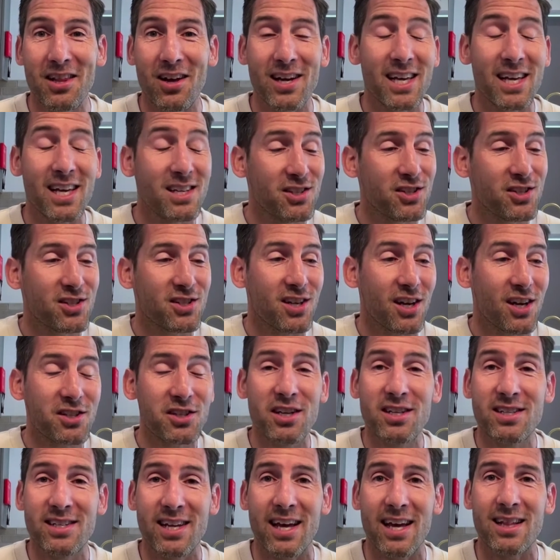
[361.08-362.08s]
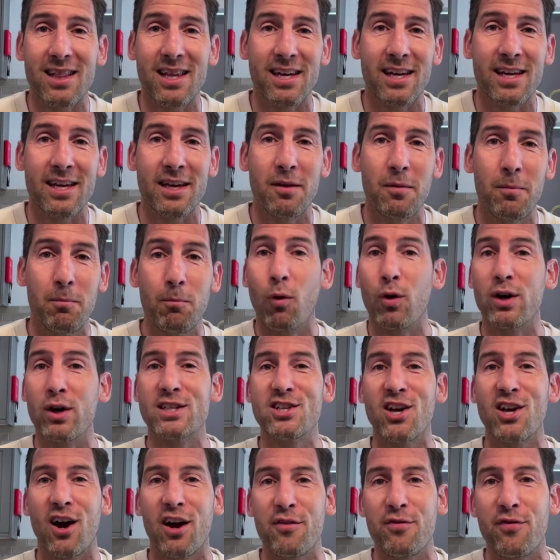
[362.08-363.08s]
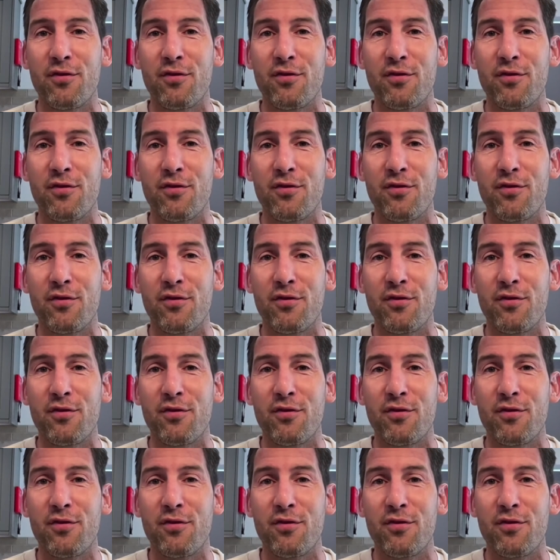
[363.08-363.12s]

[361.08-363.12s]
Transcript: Like, he's such a deadly Muay Thai